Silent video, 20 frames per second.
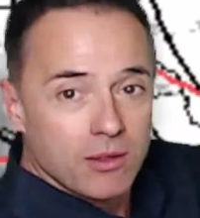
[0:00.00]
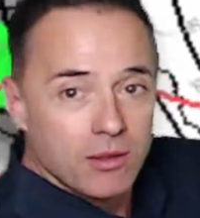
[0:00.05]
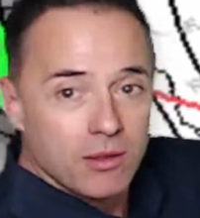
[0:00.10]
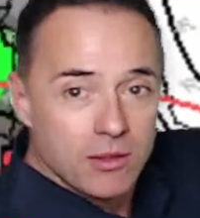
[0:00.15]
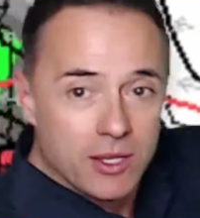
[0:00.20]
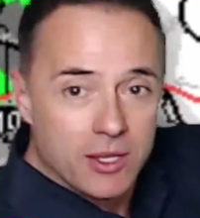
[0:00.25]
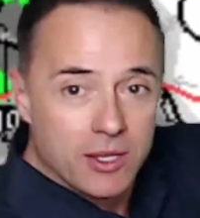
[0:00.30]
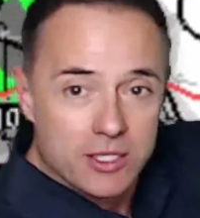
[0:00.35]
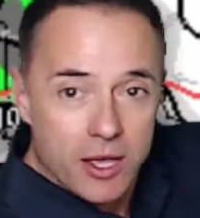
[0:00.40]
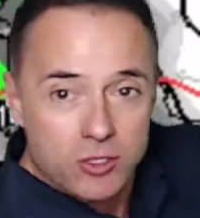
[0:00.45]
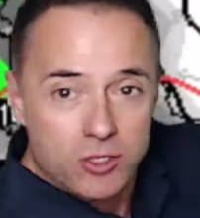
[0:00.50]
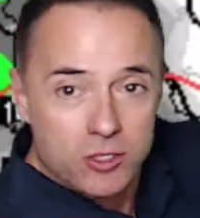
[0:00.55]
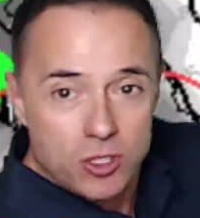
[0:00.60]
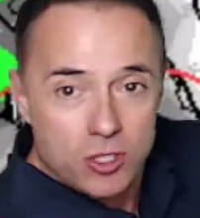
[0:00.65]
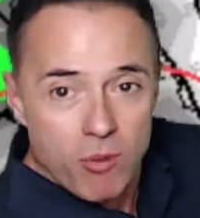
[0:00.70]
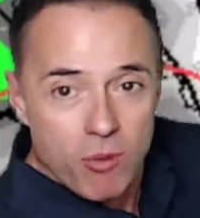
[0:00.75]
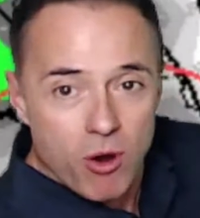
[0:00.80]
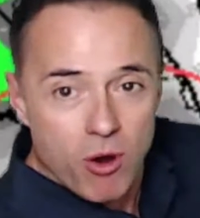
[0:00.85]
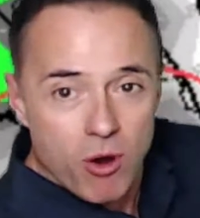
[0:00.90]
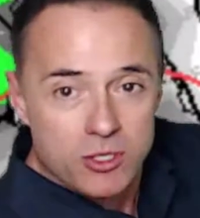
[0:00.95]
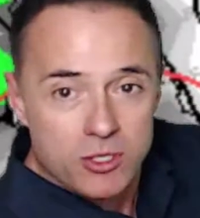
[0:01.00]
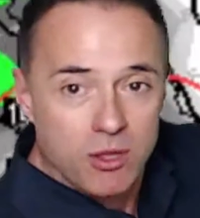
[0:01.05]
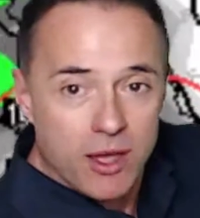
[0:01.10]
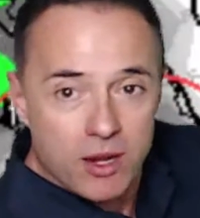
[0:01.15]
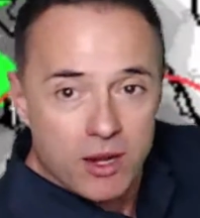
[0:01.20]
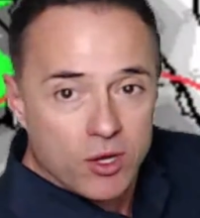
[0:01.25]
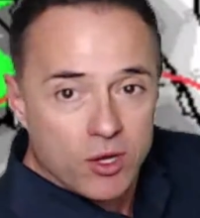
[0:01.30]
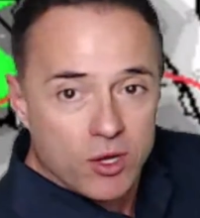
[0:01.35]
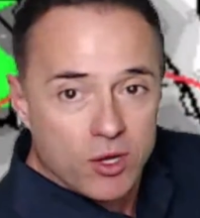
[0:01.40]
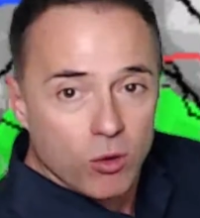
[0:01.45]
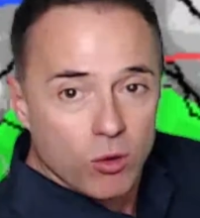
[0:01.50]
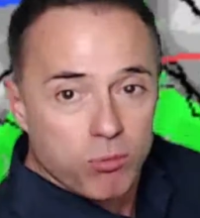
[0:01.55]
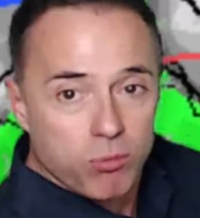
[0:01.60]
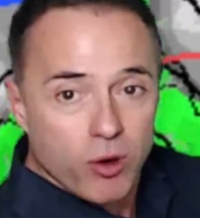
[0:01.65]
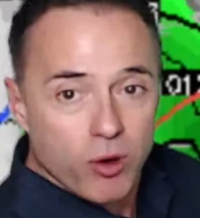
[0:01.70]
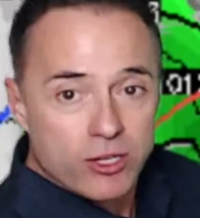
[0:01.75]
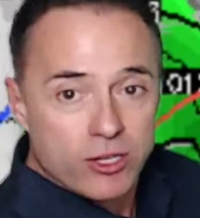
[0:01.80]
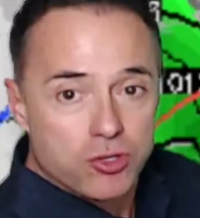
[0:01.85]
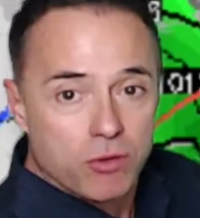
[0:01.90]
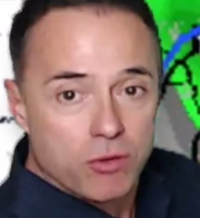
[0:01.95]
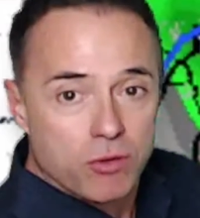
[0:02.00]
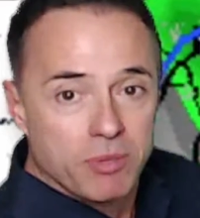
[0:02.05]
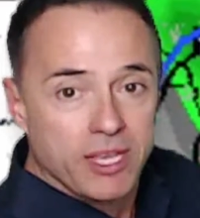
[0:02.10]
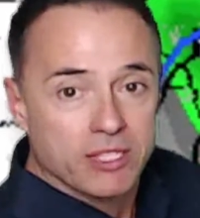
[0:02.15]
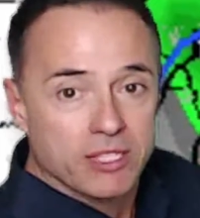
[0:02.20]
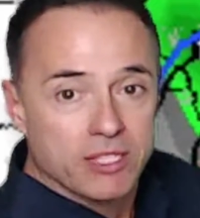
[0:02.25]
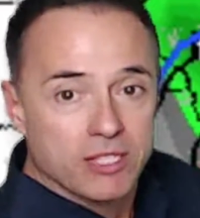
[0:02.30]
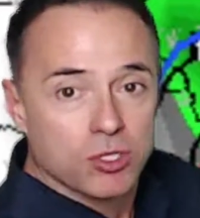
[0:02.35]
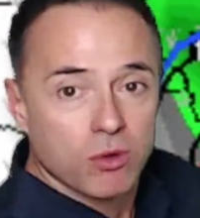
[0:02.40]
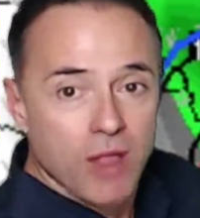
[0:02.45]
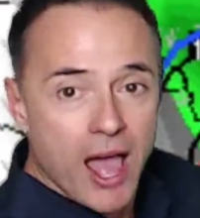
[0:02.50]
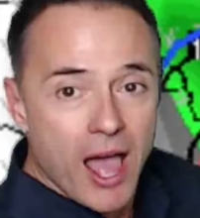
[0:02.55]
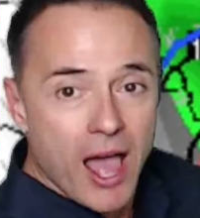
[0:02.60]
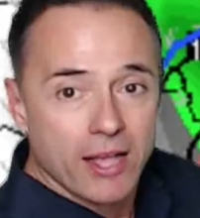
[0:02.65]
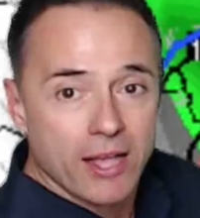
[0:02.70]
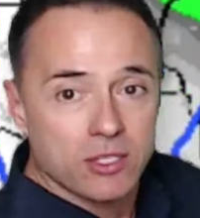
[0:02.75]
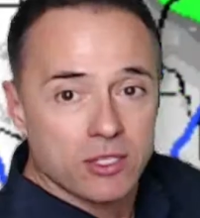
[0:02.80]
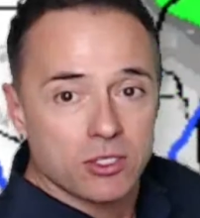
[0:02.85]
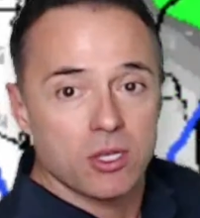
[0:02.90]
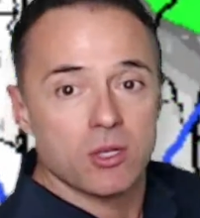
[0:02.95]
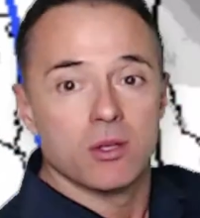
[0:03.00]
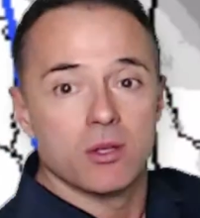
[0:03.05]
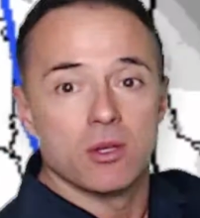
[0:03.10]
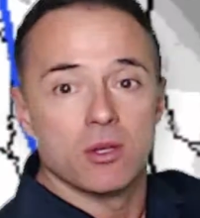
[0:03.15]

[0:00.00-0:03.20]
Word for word: these isobars, the line of equal pressure, begin to relax.